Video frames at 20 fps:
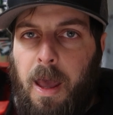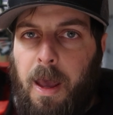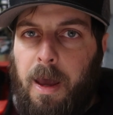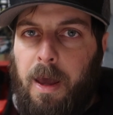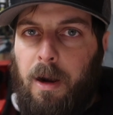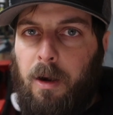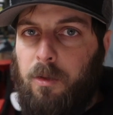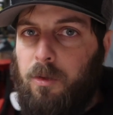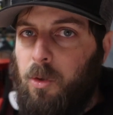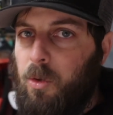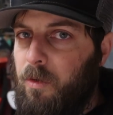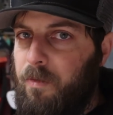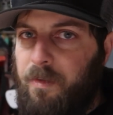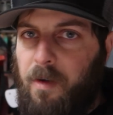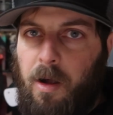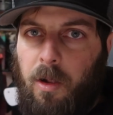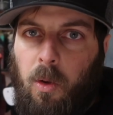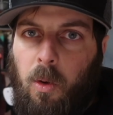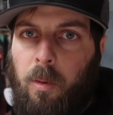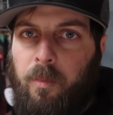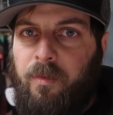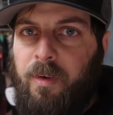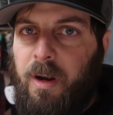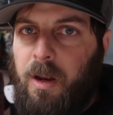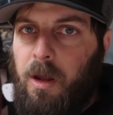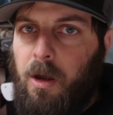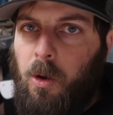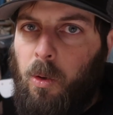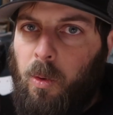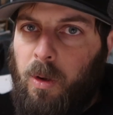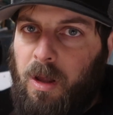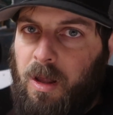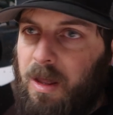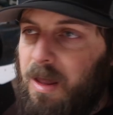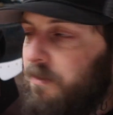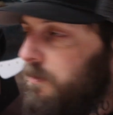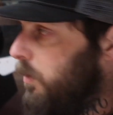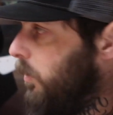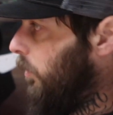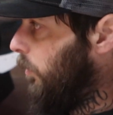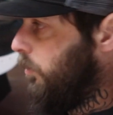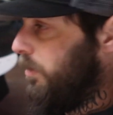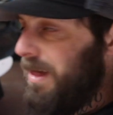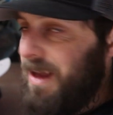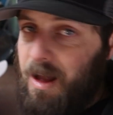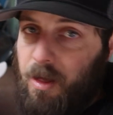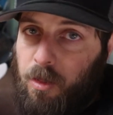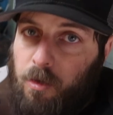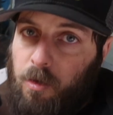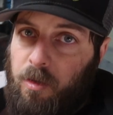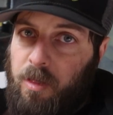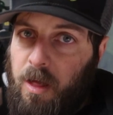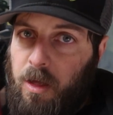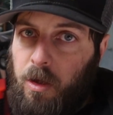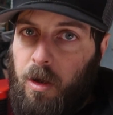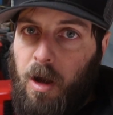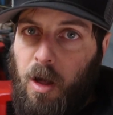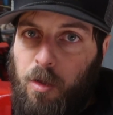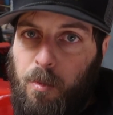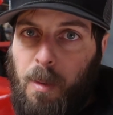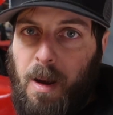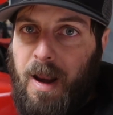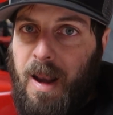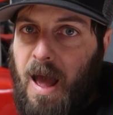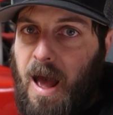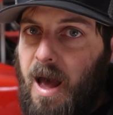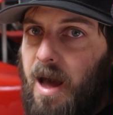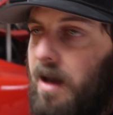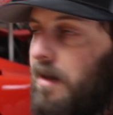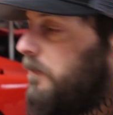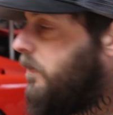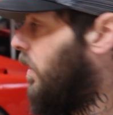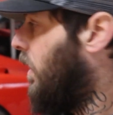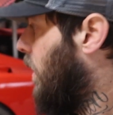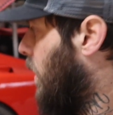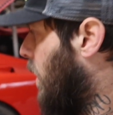and I'll do a follow-up video and give you those answers that you guys might have.